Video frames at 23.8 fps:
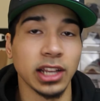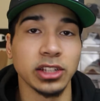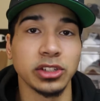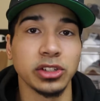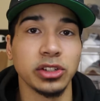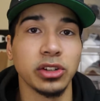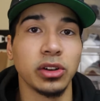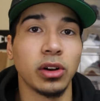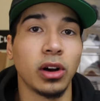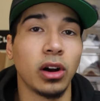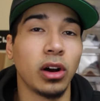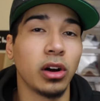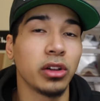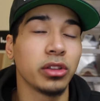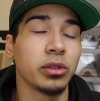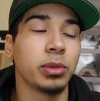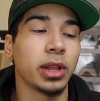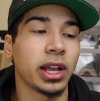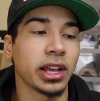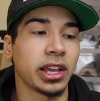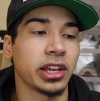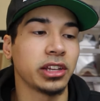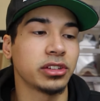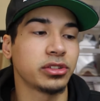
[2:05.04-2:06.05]
As you know, all the
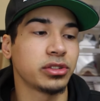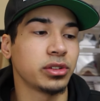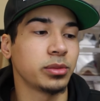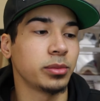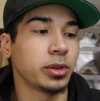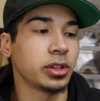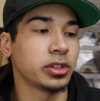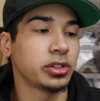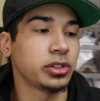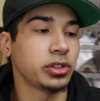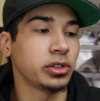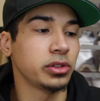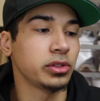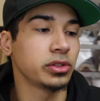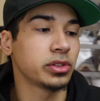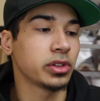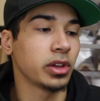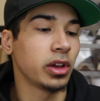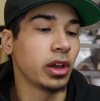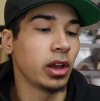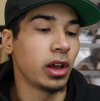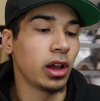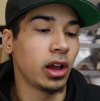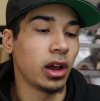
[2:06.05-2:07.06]
Black History Month shoes,
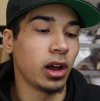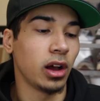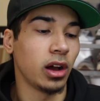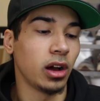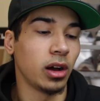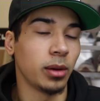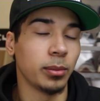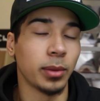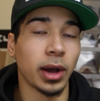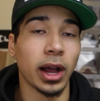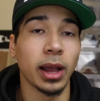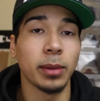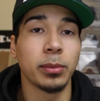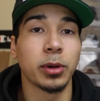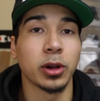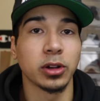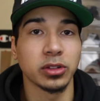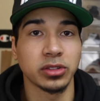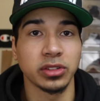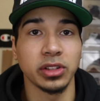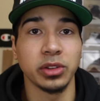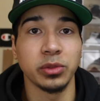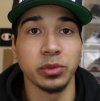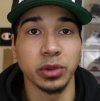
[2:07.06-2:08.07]
Um, I
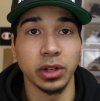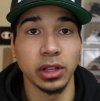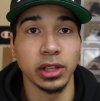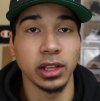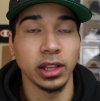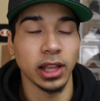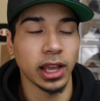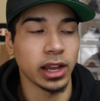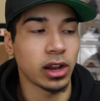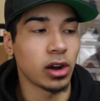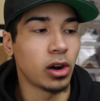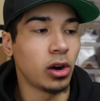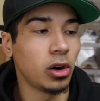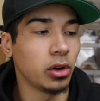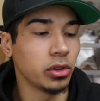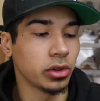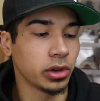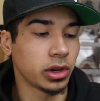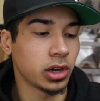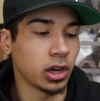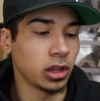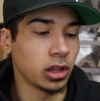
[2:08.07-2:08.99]
personally really like all their